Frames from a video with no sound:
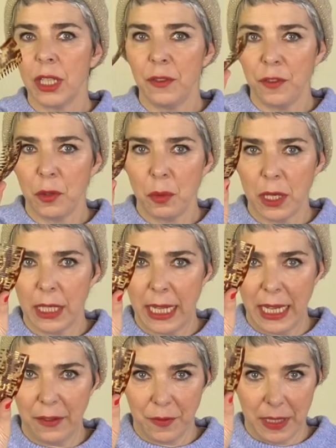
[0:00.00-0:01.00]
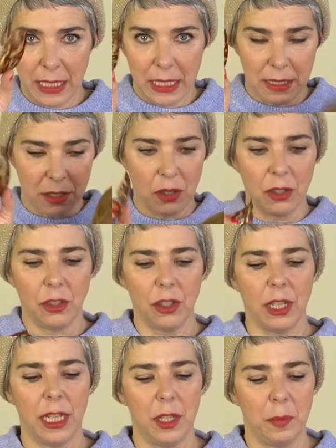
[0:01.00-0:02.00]
if you want to have this on
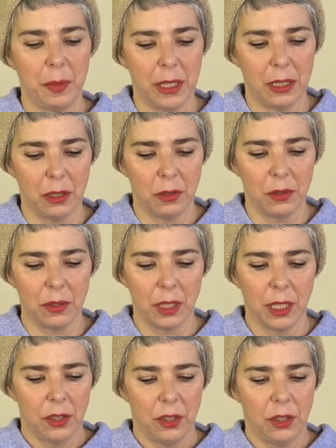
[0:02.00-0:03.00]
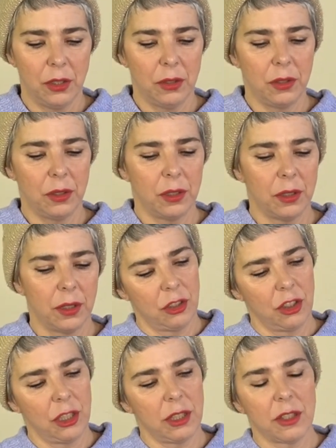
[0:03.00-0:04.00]
your hair pillow, you
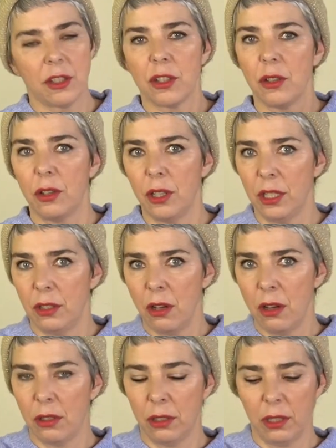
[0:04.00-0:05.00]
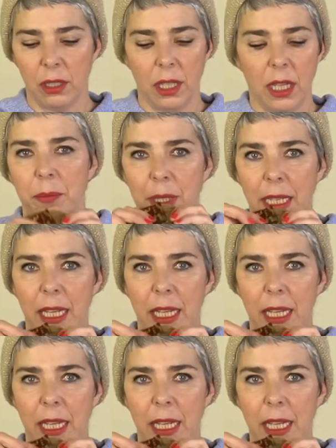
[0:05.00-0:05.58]
just sew it on. Be